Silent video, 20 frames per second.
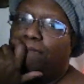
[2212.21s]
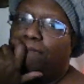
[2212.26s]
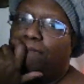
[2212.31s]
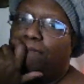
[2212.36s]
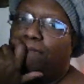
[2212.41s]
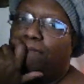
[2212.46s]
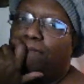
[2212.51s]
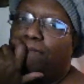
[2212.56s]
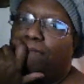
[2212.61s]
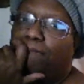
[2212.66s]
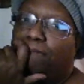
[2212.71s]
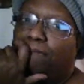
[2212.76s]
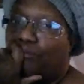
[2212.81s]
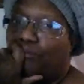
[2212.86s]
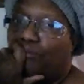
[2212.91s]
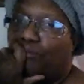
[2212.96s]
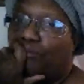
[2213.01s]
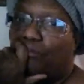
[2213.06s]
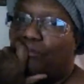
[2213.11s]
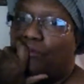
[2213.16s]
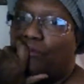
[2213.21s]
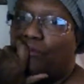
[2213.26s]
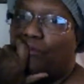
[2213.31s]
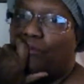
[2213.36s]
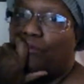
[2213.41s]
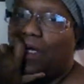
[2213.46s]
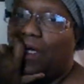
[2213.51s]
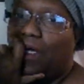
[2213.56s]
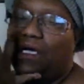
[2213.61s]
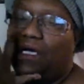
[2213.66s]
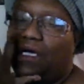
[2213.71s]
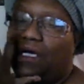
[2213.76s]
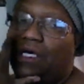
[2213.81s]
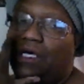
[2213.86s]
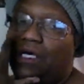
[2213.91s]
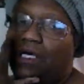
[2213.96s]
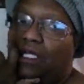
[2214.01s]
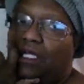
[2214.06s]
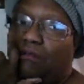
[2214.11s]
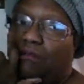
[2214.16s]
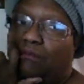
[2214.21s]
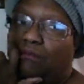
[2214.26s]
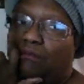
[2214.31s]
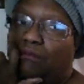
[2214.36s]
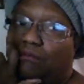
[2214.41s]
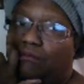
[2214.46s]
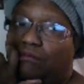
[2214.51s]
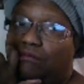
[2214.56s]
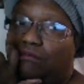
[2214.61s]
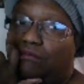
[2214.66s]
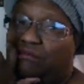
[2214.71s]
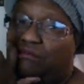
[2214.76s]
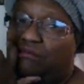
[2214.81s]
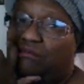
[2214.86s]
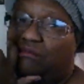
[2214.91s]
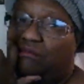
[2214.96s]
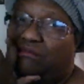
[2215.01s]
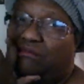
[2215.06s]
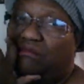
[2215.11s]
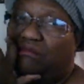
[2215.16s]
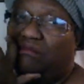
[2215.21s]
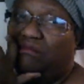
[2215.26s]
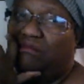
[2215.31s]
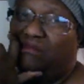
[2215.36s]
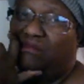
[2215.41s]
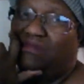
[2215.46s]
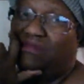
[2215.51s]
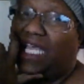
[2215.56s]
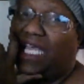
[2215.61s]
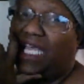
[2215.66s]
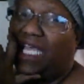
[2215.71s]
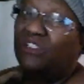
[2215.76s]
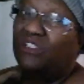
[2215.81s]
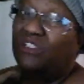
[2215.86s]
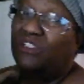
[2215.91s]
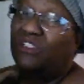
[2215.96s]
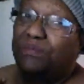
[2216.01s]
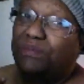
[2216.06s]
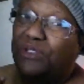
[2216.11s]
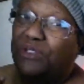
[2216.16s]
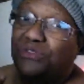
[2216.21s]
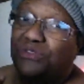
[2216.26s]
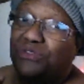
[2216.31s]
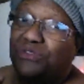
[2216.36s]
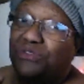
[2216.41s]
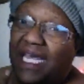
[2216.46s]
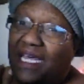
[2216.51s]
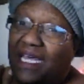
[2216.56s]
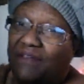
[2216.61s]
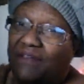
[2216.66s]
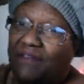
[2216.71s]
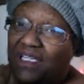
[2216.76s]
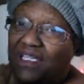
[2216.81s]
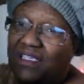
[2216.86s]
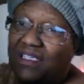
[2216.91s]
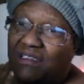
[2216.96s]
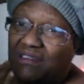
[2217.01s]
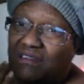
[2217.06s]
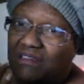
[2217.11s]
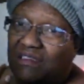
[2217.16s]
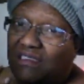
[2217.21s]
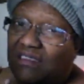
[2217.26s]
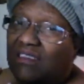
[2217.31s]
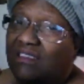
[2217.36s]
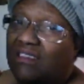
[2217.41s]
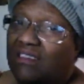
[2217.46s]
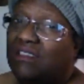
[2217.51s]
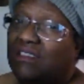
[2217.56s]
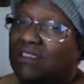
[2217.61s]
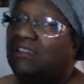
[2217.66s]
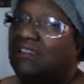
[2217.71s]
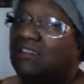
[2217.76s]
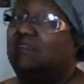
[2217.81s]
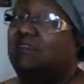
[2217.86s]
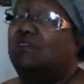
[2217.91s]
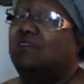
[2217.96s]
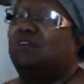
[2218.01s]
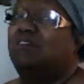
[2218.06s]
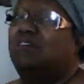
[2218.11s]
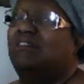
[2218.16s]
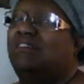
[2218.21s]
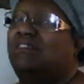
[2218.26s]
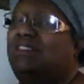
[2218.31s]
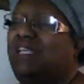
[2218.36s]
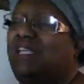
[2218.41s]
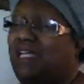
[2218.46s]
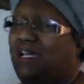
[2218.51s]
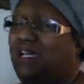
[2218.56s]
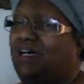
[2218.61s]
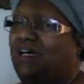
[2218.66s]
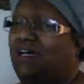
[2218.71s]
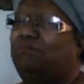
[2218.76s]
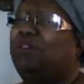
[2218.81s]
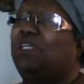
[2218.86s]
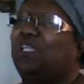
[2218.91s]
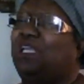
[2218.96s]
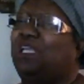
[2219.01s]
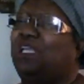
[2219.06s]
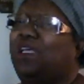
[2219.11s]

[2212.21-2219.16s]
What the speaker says: uh, they not supposed to have it? Yeah, put it like that. They don't supposed to have it.